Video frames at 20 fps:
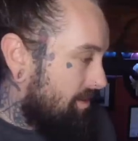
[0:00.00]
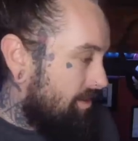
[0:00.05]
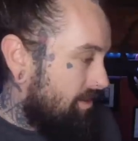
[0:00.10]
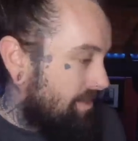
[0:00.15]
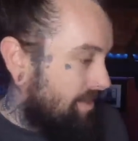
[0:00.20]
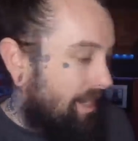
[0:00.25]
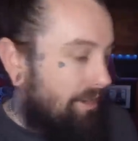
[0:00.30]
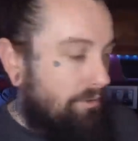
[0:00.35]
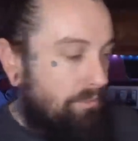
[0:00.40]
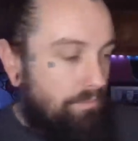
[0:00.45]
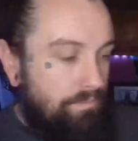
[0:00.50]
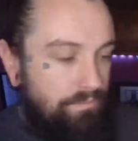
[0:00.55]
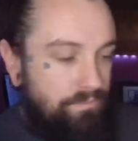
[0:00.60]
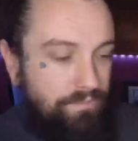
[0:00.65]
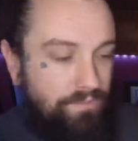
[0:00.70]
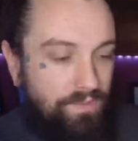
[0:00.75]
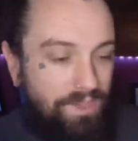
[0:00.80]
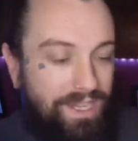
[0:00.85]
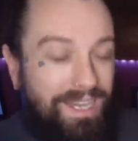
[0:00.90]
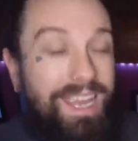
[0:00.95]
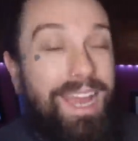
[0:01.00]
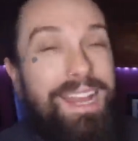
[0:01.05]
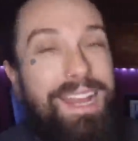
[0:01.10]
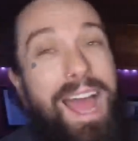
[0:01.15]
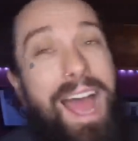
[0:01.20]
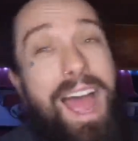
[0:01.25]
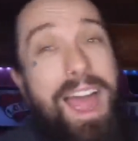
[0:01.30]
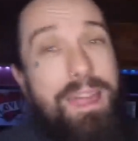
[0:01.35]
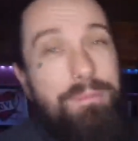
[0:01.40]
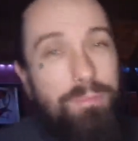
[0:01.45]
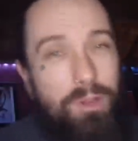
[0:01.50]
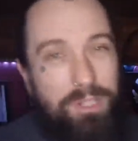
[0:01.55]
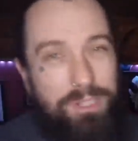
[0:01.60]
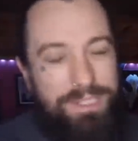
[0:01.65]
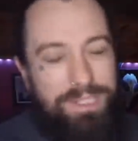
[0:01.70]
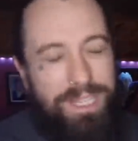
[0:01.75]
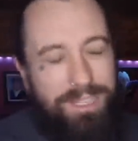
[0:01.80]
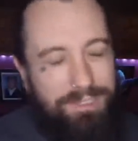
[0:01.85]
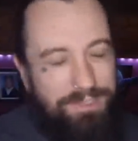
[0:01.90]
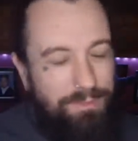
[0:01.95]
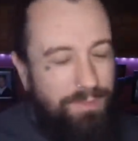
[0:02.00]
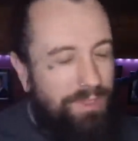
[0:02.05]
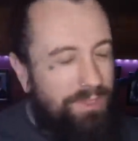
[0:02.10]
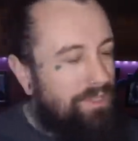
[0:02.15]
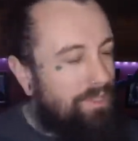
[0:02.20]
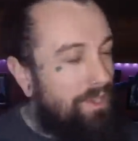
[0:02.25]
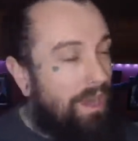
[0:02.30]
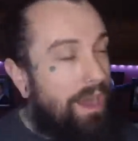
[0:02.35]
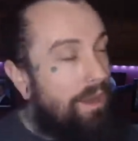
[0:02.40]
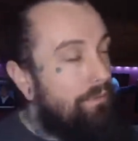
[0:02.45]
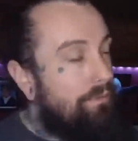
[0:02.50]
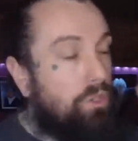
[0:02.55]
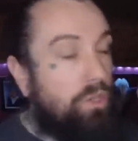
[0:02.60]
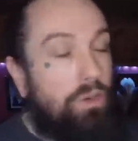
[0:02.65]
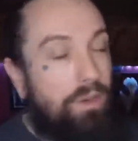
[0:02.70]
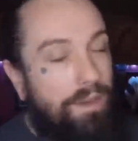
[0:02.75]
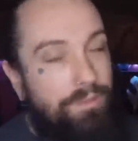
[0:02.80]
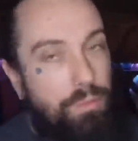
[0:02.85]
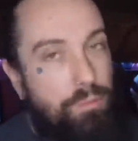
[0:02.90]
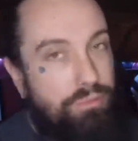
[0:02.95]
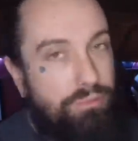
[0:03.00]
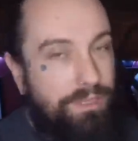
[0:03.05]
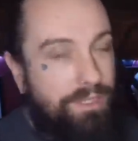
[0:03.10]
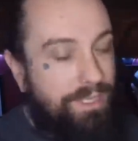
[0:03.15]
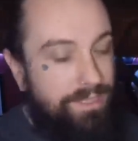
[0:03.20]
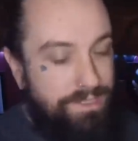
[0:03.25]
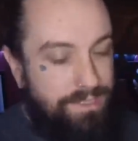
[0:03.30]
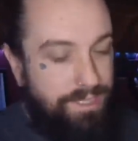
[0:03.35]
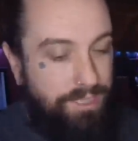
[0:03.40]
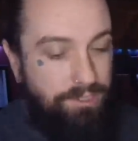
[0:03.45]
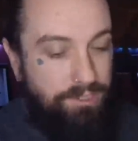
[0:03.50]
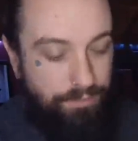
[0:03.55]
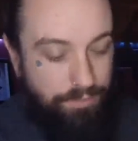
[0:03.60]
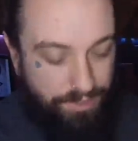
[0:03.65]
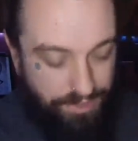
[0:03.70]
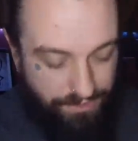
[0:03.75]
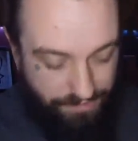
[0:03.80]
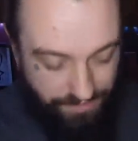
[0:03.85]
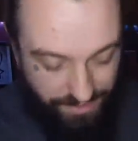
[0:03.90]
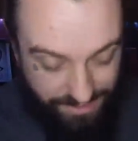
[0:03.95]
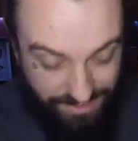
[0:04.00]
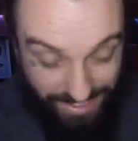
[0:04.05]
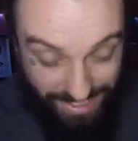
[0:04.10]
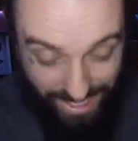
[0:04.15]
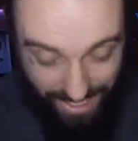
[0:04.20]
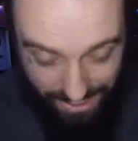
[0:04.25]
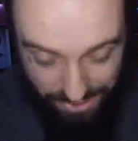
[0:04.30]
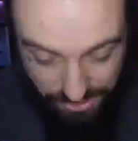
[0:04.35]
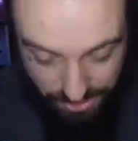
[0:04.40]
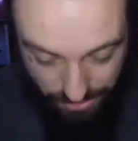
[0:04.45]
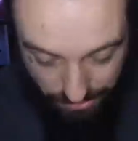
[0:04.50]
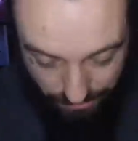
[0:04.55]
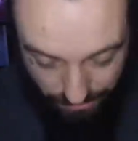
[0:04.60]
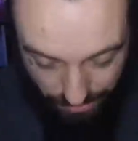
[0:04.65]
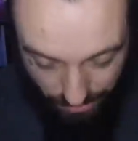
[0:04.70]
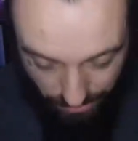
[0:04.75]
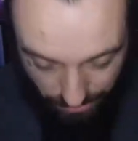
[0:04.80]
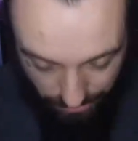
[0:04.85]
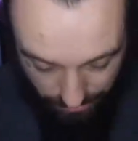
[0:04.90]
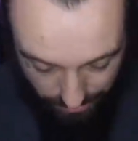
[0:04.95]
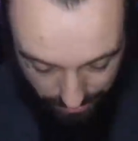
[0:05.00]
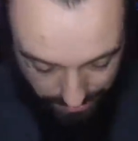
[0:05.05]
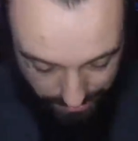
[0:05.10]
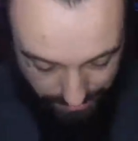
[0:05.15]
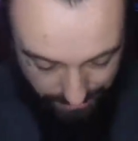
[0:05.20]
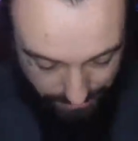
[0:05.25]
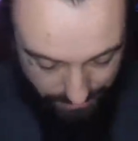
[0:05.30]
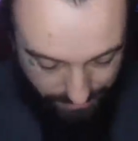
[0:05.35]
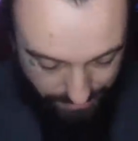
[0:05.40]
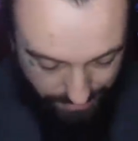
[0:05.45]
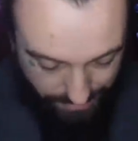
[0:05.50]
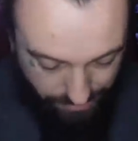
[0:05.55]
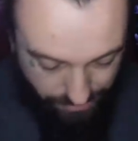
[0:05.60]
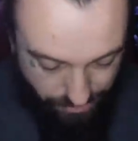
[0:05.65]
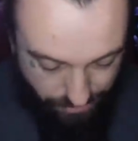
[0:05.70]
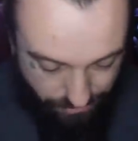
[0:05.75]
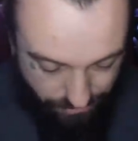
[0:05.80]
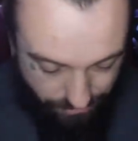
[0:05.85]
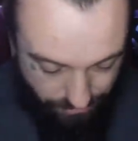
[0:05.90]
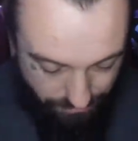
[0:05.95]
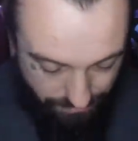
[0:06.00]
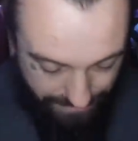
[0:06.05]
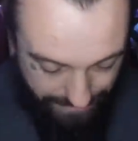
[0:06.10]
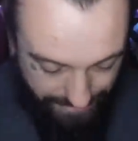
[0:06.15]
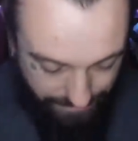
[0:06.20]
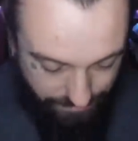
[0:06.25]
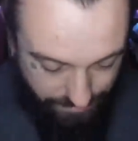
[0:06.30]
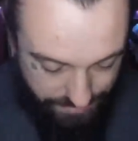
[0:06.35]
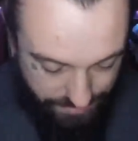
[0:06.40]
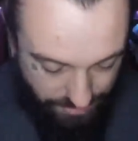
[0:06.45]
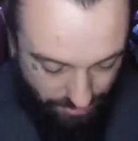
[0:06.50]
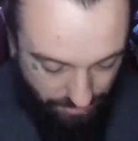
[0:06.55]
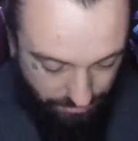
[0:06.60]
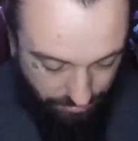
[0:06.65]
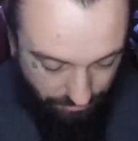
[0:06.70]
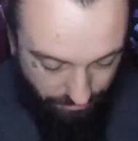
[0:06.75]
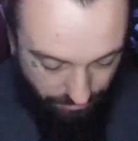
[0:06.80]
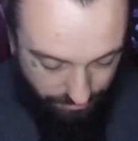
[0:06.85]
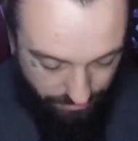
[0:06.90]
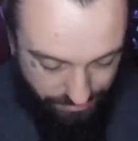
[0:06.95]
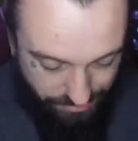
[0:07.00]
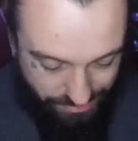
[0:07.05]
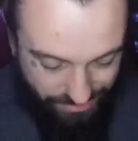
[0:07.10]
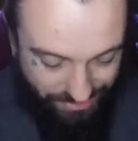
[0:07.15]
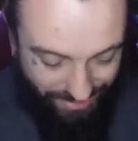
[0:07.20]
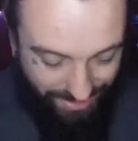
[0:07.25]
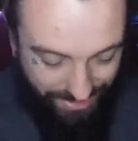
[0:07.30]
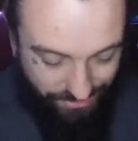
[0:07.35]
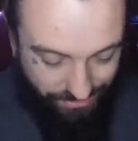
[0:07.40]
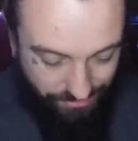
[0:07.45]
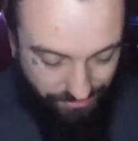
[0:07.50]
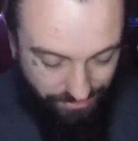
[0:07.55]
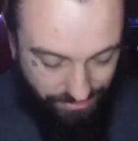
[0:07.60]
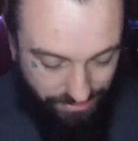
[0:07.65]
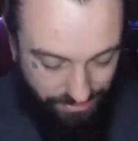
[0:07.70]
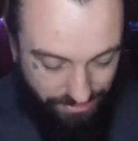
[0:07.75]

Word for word: Now, again, I'm not a salesman, so I don't have a brilliant sales pitch for this. As you know, in true Liam the Terrible style,